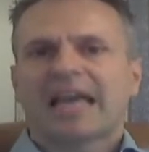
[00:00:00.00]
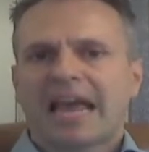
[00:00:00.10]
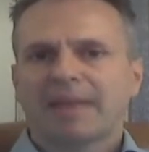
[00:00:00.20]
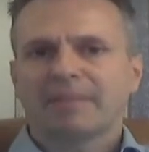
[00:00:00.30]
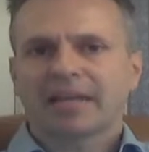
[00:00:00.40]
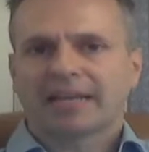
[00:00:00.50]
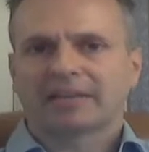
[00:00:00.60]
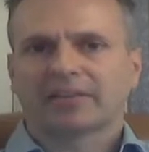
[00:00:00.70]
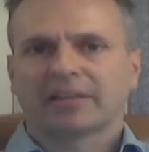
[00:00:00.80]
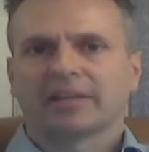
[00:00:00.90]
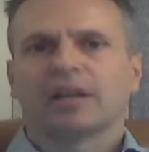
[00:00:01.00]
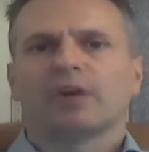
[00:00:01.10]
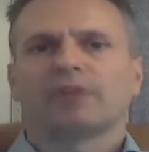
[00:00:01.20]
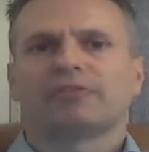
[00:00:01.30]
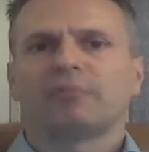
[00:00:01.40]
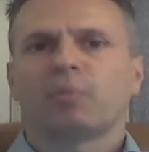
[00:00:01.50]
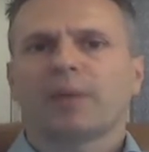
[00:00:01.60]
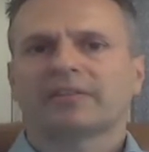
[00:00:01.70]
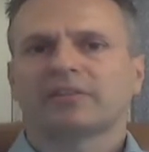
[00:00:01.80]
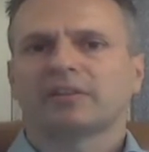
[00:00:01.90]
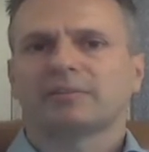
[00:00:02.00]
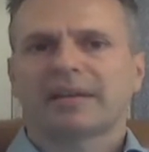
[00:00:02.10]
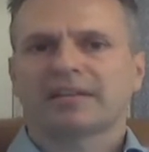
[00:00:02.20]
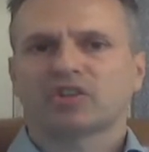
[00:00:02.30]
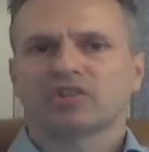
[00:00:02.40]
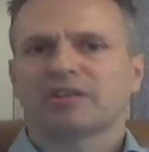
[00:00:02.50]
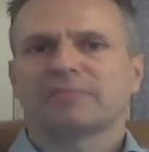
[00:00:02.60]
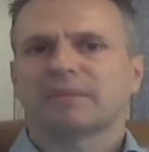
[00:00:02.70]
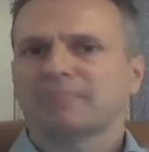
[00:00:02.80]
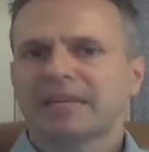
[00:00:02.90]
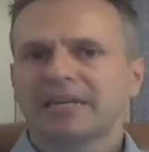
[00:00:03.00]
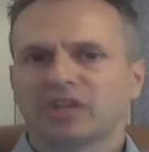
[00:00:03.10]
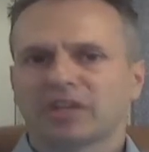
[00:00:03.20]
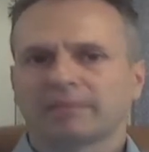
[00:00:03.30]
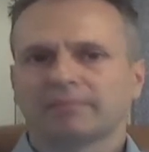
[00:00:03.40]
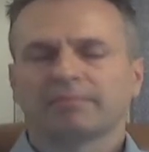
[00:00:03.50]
emanating from Western mainstream media.